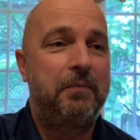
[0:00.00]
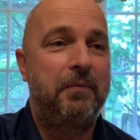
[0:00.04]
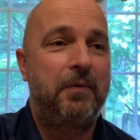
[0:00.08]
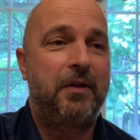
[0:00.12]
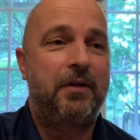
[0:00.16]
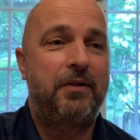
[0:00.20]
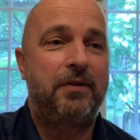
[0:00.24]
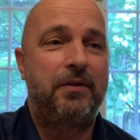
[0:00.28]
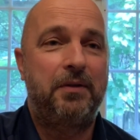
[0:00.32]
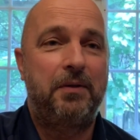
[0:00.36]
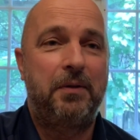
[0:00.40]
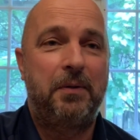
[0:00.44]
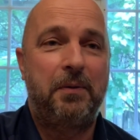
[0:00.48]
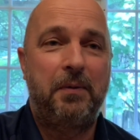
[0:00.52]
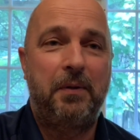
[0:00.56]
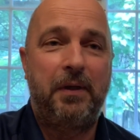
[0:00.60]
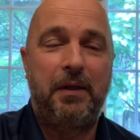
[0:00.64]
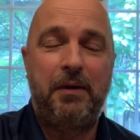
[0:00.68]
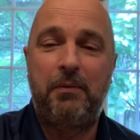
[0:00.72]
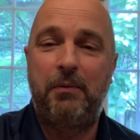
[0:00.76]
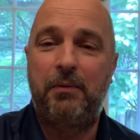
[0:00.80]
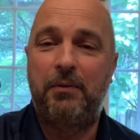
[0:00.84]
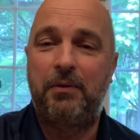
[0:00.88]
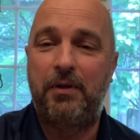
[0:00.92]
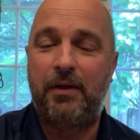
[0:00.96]
so
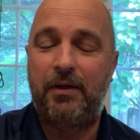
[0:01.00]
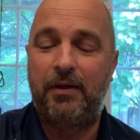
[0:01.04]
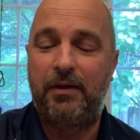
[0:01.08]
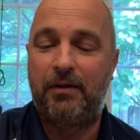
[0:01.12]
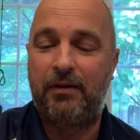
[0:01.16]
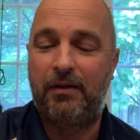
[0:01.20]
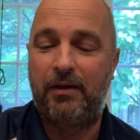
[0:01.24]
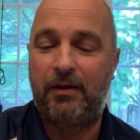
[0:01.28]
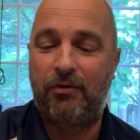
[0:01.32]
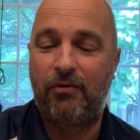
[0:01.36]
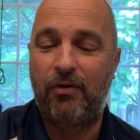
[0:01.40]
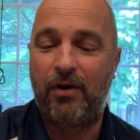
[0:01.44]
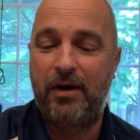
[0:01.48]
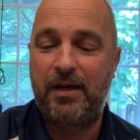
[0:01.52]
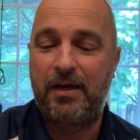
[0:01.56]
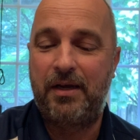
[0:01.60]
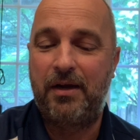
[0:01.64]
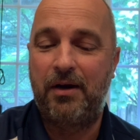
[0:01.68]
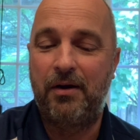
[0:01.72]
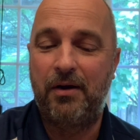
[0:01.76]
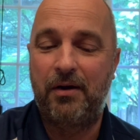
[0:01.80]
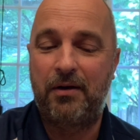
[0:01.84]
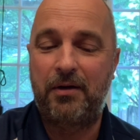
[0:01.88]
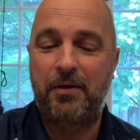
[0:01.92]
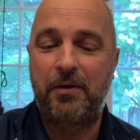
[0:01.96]
he was a, a, great
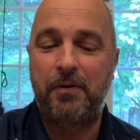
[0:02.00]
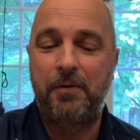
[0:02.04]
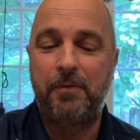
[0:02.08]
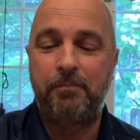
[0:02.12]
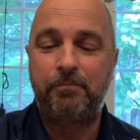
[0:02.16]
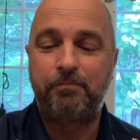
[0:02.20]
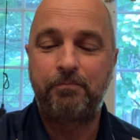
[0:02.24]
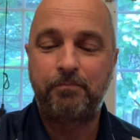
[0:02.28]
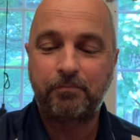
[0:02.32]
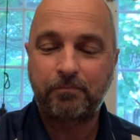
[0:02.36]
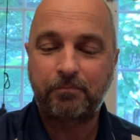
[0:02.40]
character.